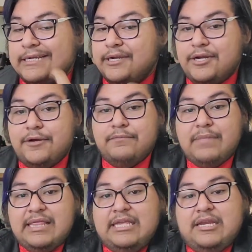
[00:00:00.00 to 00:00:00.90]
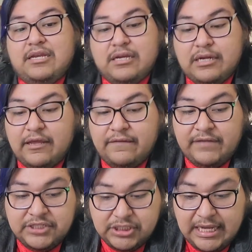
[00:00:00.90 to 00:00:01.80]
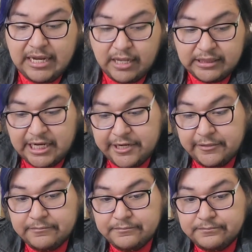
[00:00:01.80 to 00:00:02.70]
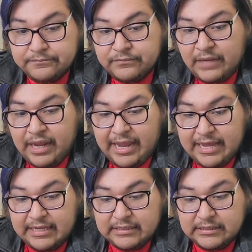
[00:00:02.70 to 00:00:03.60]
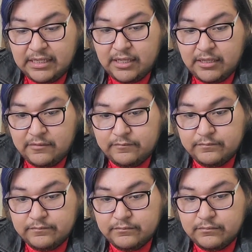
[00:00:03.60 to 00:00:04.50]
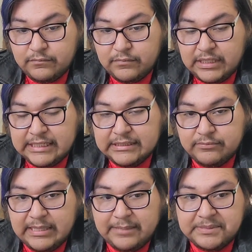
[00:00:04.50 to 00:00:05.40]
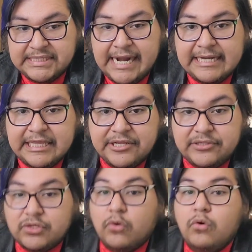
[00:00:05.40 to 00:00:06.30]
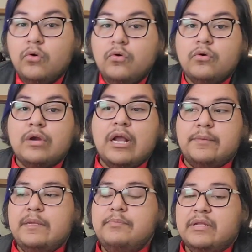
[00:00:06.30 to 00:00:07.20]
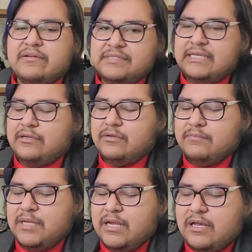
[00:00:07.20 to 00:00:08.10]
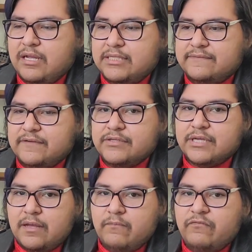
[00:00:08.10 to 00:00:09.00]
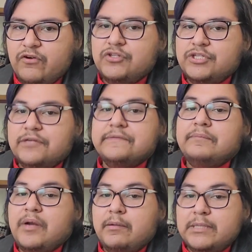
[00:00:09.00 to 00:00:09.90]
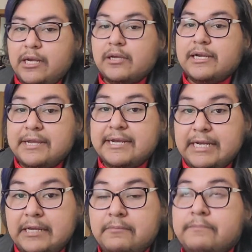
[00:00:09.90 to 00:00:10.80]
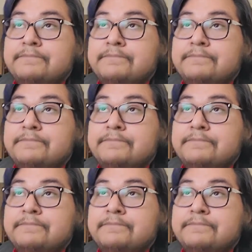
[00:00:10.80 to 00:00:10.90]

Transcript: you know, and then eventually I got there, and as when I'm standing there, there's a whole crowd of people, and I was thinking, oh my god, it's first come, first serve, I'm probably not going to get in.